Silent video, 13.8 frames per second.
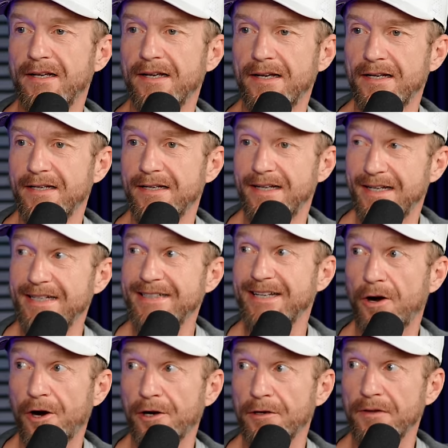and it hits
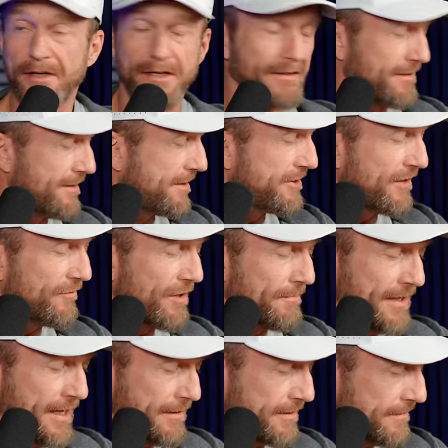harder than Gen 1
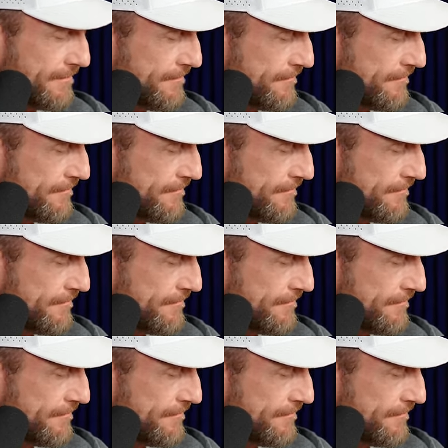paddles.